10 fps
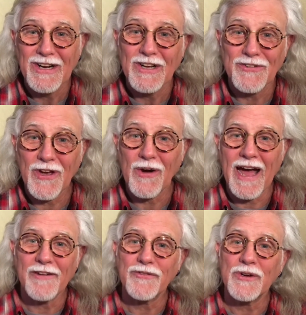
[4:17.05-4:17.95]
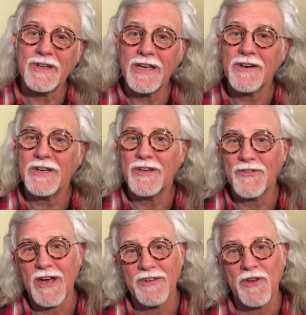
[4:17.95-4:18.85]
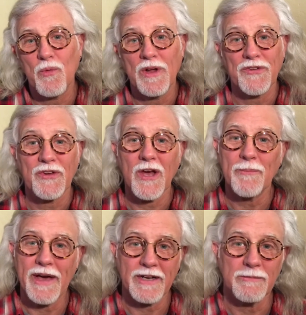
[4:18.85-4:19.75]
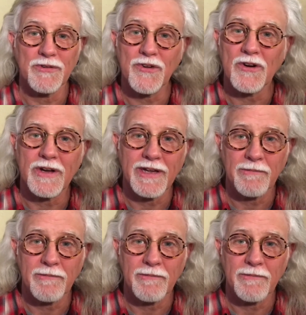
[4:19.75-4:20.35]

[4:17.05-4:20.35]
So after a year, he decides he wants to come back to Missouri,